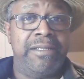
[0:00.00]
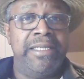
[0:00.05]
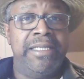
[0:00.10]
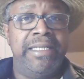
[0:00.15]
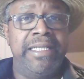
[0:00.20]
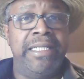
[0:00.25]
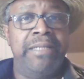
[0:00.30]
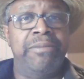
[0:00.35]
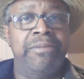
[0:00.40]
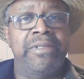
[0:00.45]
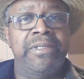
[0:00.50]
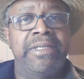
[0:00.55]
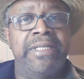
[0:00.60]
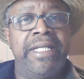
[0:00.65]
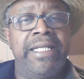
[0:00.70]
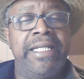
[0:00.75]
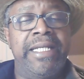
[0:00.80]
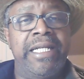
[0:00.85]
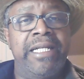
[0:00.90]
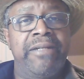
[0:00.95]
able to
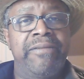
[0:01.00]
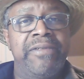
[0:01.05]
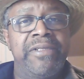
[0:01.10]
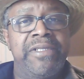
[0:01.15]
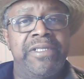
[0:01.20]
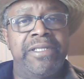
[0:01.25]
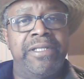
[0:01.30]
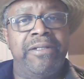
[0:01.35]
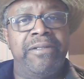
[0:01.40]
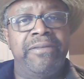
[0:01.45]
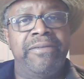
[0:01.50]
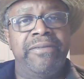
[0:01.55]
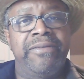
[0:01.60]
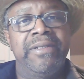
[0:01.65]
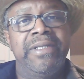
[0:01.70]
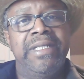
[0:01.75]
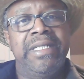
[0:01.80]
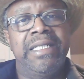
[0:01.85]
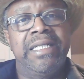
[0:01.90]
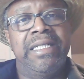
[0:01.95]
take care of itself,
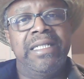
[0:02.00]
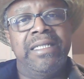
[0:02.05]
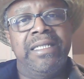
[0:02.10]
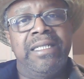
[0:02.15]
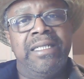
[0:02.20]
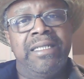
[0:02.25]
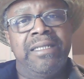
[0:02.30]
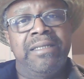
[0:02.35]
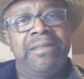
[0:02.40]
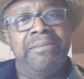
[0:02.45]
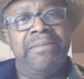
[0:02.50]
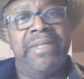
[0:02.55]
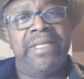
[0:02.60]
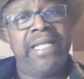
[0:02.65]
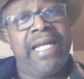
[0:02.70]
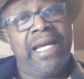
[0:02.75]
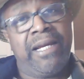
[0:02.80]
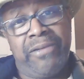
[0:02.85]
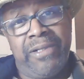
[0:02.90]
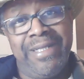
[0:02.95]
but
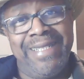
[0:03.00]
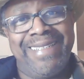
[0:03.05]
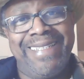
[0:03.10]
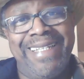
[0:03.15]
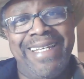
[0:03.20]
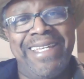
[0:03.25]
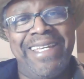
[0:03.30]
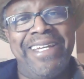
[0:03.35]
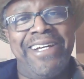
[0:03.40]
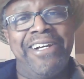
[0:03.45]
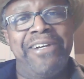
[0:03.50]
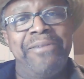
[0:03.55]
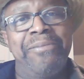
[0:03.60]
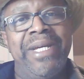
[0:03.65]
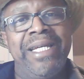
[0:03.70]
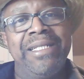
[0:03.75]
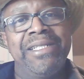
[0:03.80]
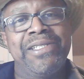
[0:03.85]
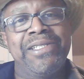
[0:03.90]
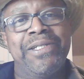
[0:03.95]
not really take care of
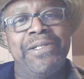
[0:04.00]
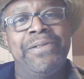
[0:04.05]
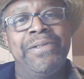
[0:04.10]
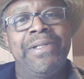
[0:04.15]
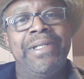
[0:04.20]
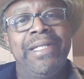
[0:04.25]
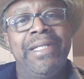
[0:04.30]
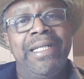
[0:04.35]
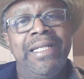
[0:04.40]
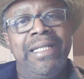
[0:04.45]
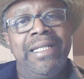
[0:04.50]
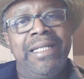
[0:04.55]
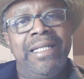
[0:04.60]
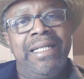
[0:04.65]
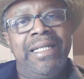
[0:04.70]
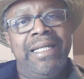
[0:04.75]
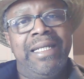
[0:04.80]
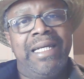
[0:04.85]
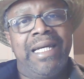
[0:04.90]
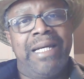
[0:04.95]
me. So
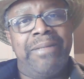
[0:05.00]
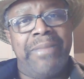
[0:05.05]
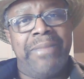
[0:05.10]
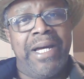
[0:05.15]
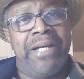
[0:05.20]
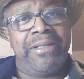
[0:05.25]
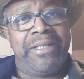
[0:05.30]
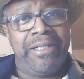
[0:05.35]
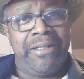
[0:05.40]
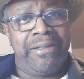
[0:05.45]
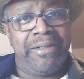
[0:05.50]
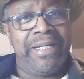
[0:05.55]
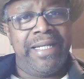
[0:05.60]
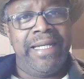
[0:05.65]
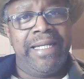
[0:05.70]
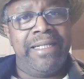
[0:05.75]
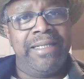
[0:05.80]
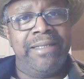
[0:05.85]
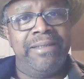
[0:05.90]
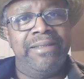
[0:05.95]
I'm out there
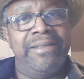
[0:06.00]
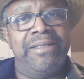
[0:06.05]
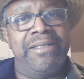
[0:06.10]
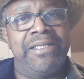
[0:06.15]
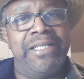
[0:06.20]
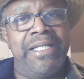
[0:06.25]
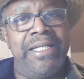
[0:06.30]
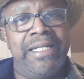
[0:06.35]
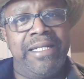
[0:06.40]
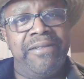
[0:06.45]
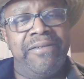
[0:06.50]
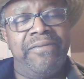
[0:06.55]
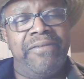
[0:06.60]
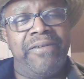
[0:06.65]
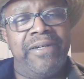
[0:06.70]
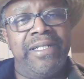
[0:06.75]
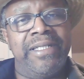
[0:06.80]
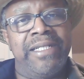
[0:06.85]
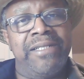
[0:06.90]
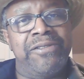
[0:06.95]
again seeking
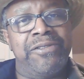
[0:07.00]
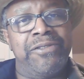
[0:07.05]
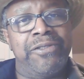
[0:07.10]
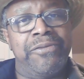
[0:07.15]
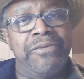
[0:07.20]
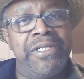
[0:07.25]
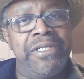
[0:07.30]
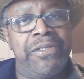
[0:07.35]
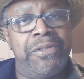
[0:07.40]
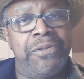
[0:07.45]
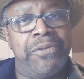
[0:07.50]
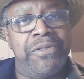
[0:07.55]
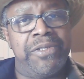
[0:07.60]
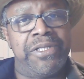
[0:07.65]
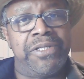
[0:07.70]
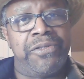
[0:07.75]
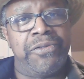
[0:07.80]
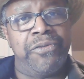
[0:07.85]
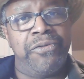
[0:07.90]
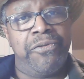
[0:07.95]
financial
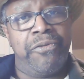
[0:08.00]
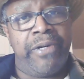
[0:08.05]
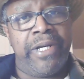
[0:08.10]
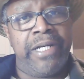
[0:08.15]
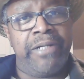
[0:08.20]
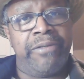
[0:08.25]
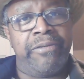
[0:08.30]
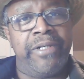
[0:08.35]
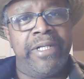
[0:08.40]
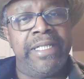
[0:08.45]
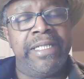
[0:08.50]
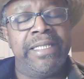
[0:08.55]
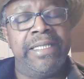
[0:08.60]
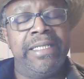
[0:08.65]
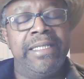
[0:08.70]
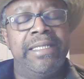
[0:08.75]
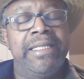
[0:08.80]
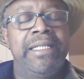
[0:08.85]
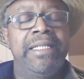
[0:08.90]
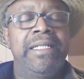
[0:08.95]
resources through grant writing,
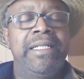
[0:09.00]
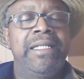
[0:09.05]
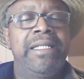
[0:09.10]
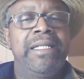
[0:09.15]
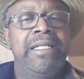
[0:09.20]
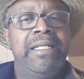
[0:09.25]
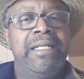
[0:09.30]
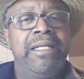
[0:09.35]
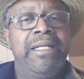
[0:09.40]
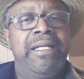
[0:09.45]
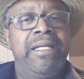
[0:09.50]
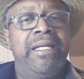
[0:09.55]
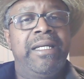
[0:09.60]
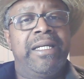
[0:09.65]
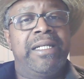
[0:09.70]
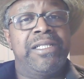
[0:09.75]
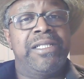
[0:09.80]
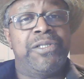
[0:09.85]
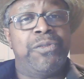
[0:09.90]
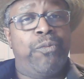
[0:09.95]

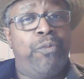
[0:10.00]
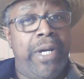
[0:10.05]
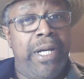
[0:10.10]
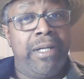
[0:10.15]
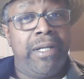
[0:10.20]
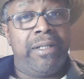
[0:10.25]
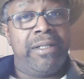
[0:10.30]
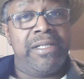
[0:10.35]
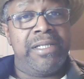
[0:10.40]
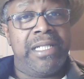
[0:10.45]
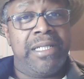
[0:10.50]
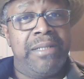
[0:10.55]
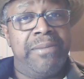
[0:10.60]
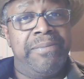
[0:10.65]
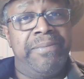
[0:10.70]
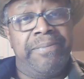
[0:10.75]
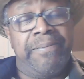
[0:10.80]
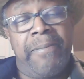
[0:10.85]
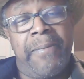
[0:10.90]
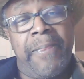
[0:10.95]
as well as I'm
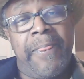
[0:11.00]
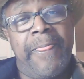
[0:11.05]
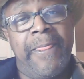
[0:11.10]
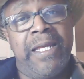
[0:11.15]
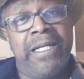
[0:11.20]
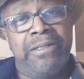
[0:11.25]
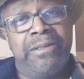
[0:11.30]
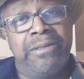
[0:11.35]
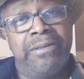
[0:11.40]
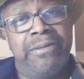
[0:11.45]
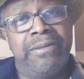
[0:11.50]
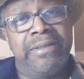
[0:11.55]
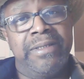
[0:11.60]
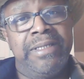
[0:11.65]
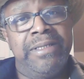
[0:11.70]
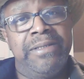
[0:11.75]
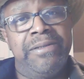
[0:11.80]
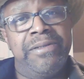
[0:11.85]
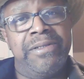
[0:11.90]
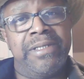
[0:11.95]

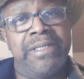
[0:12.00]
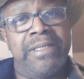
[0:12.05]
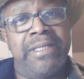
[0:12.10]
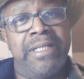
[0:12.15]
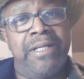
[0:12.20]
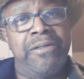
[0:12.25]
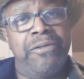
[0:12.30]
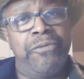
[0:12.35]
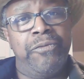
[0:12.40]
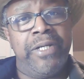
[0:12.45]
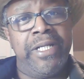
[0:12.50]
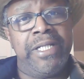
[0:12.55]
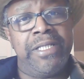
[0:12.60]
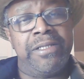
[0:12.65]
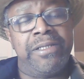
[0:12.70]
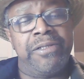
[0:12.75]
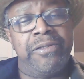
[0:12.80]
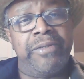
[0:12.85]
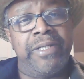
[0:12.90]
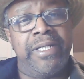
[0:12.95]
using other ways
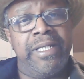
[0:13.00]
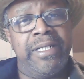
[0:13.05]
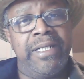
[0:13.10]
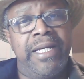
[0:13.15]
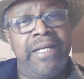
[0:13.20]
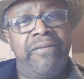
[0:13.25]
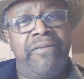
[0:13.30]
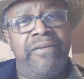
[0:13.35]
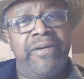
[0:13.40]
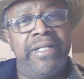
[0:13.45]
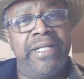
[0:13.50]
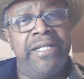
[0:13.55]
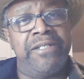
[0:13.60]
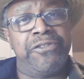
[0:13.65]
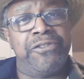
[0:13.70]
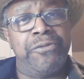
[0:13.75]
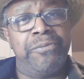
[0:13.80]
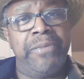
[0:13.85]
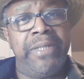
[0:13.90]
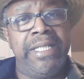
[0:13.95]
to try to gain
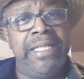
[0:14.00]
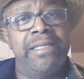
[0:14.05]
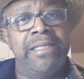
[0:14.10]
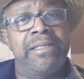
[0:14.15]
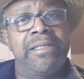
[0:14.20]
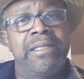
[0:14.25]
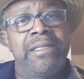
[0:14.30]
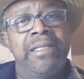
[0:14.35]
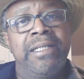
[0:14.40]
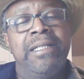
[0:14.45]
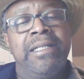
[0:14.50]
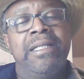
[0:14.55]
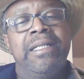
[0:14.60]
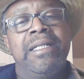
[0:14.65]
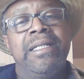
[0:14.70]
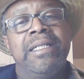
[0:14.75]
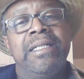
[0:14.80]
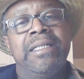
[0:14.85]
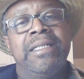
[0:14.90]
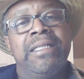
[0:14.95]
financial means
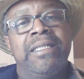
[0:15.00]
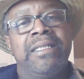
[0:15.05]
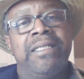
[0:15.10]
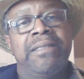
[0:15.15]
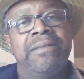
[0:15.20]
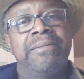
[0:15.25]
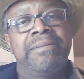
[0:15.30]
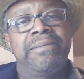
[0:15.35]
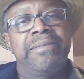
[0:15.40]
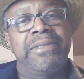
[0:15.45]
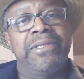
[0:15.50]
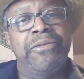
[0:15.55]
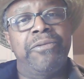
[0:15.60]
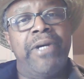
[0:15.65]
to